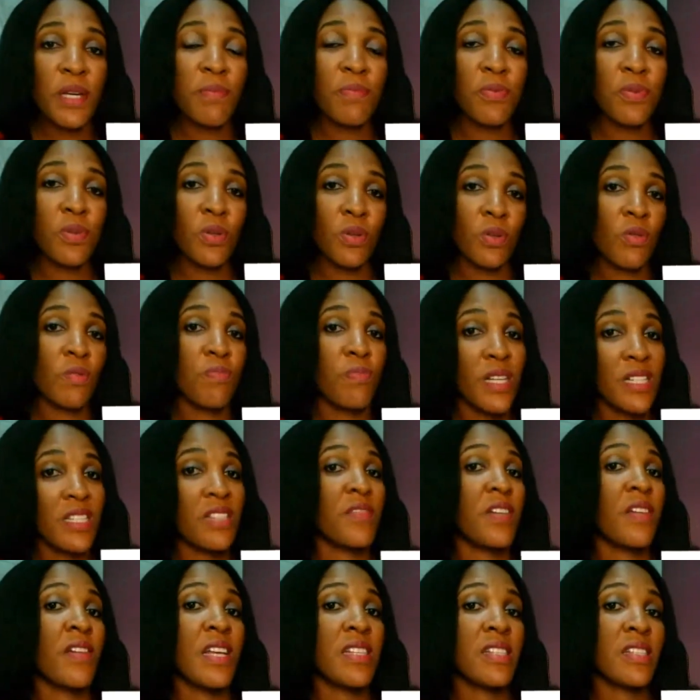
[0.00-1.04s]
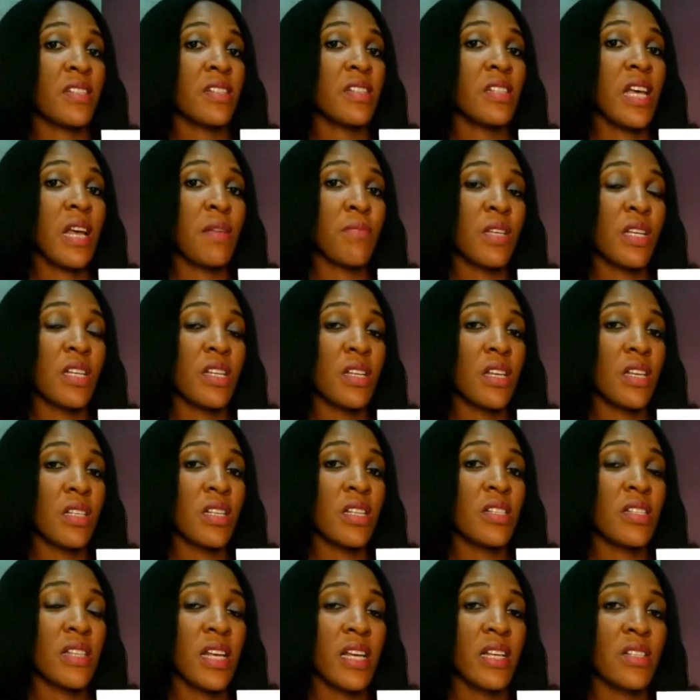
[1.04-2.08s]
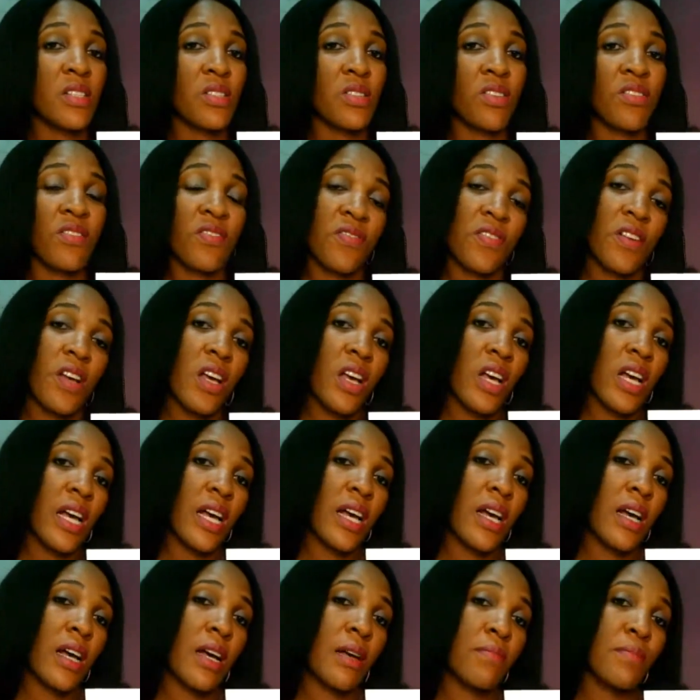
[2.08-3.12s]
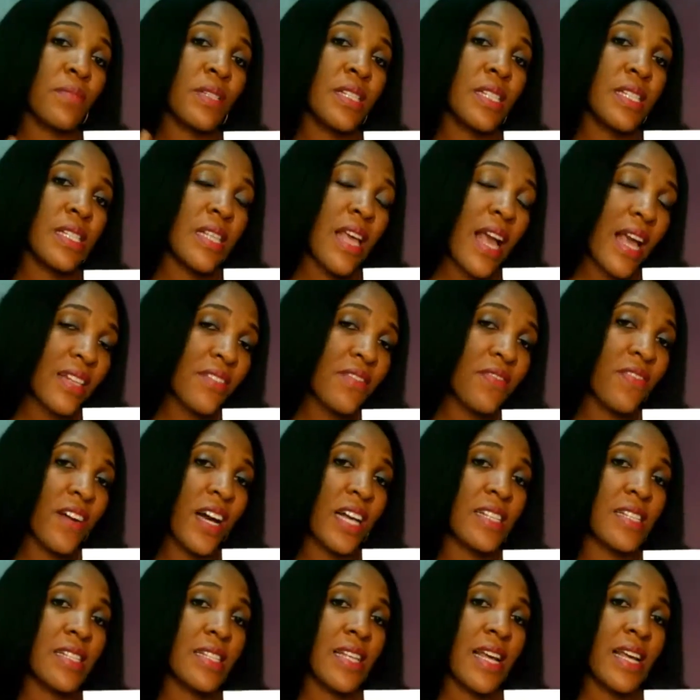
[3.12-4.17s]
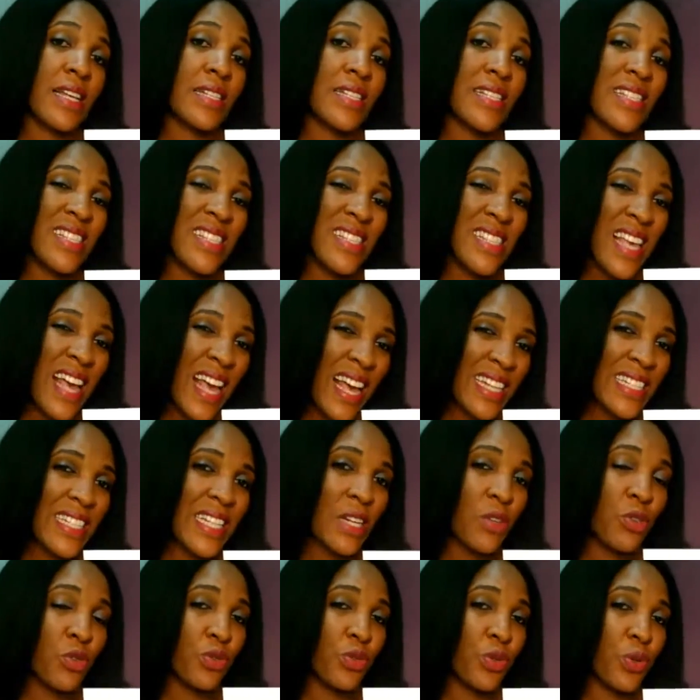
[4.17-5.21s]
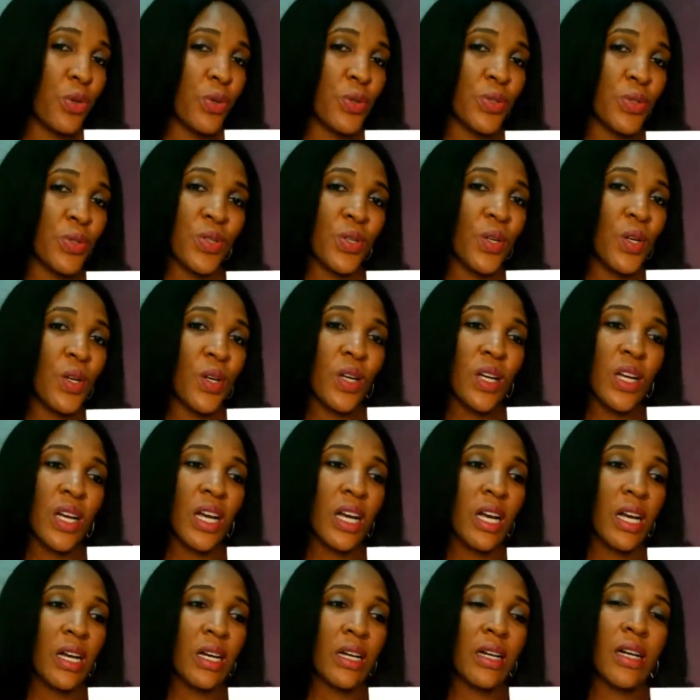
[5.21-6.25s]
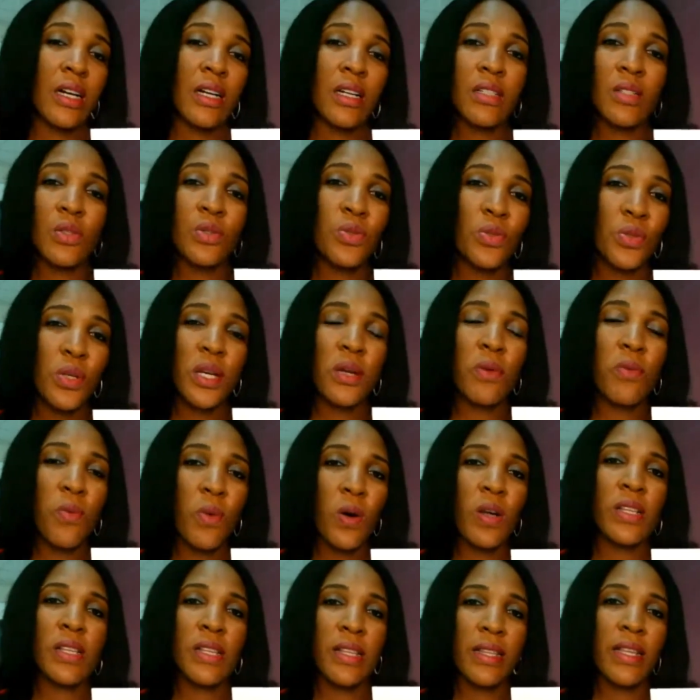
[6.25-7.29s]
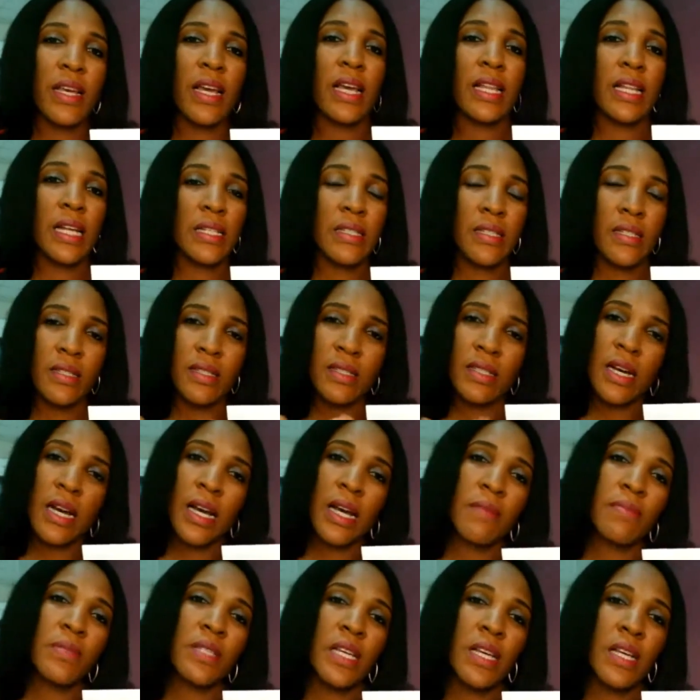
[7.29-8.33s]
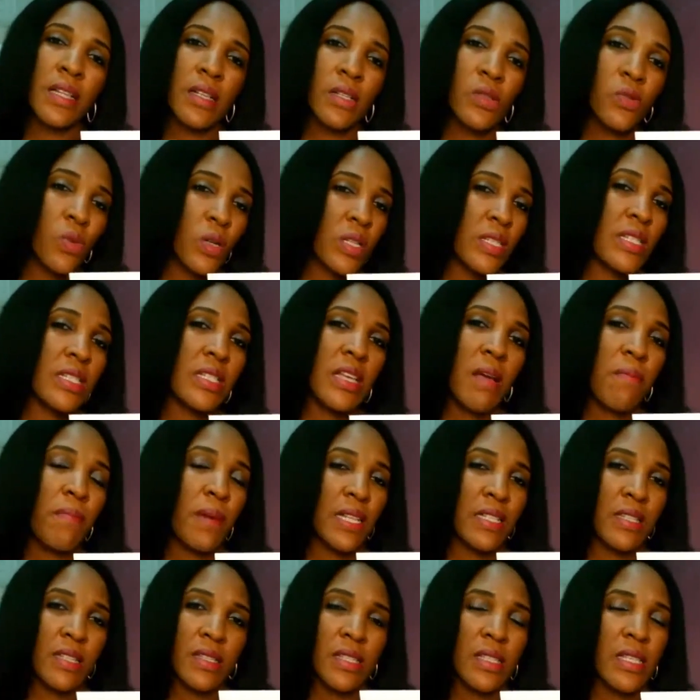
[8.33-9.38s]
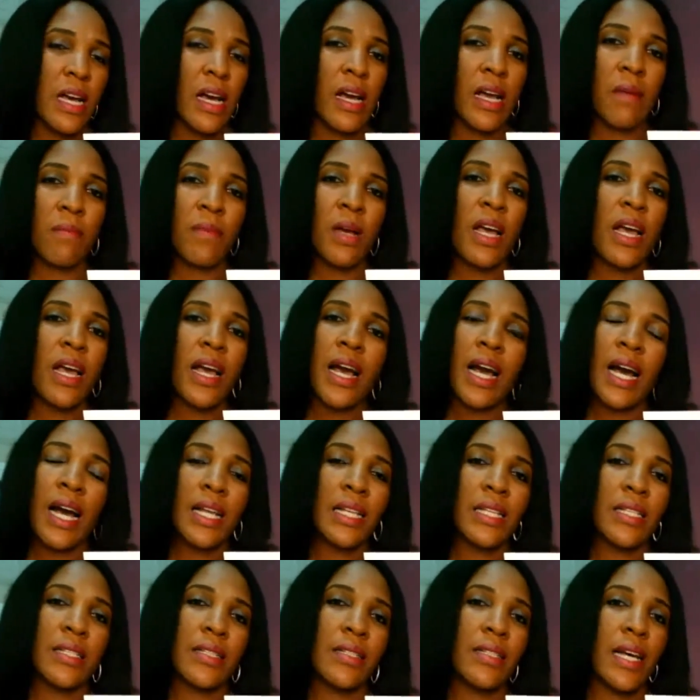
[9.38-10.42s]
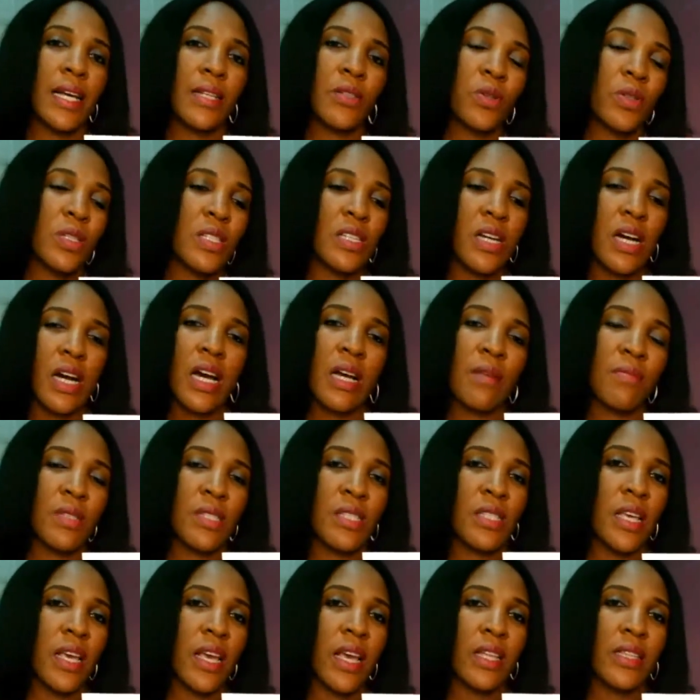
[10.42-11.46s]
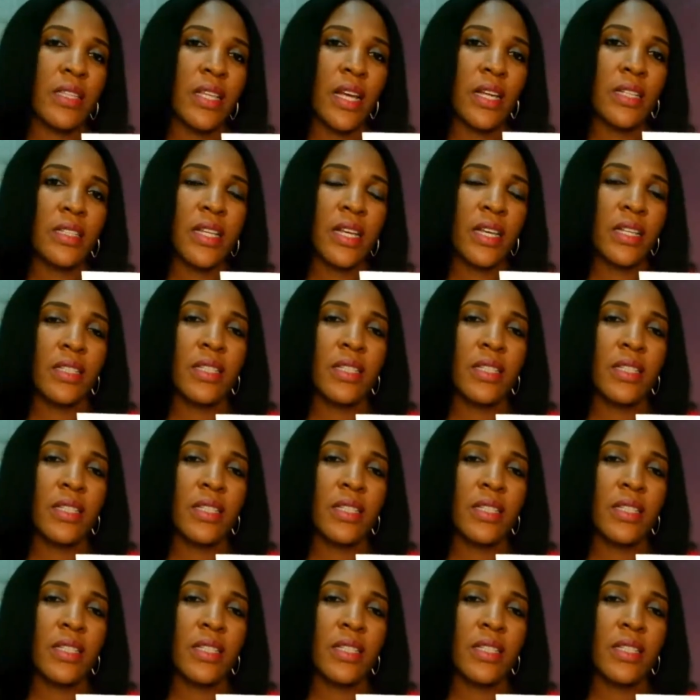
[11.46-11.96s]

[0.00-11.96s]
people, perseverance in the sense of steadfastness, steady growth, doing one thing at a time, taking it one step at a time, and there are no times they